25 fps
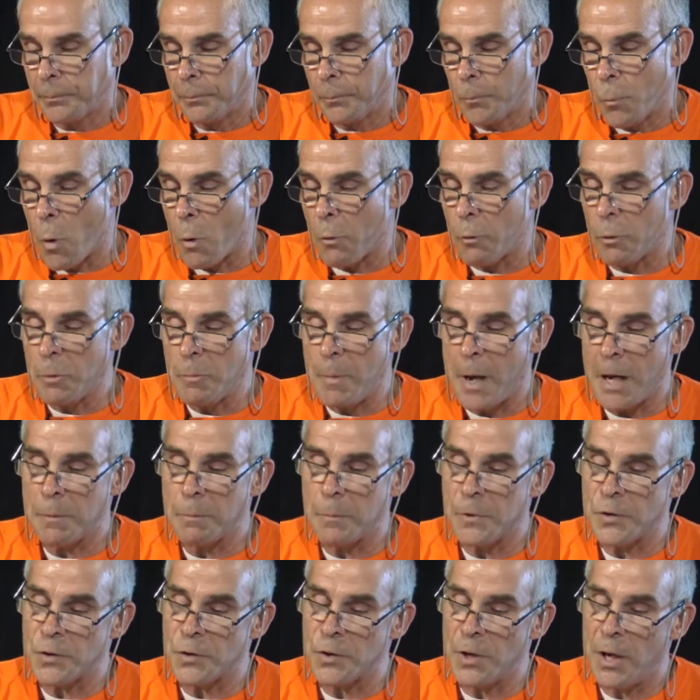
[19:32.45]
When we make
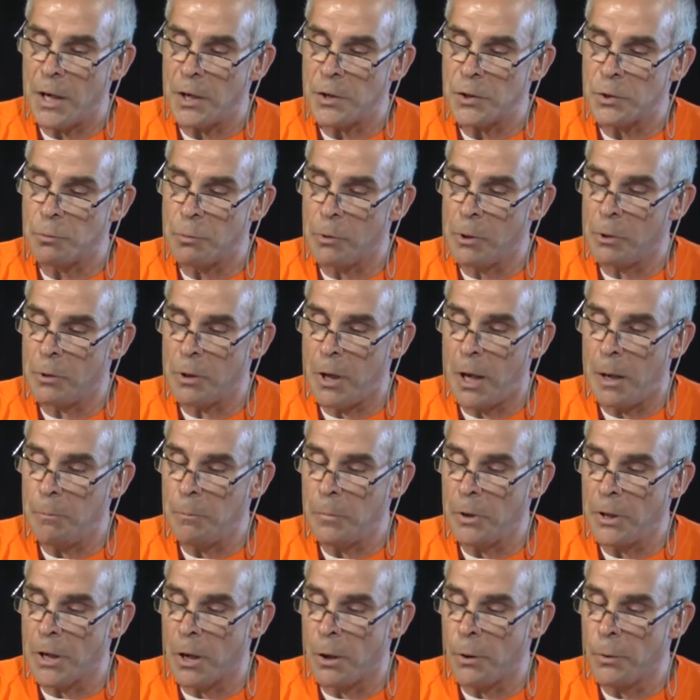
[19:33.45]
mistakes, we will
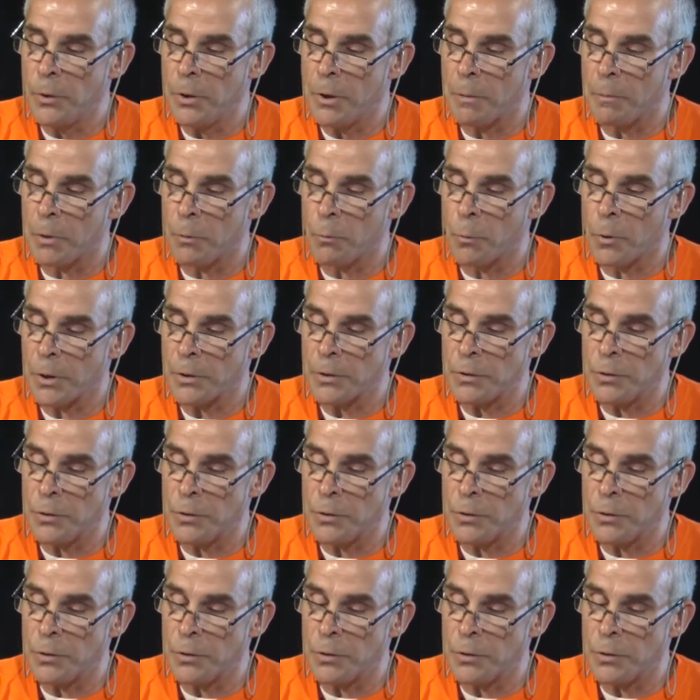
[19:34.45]
humbly own them and work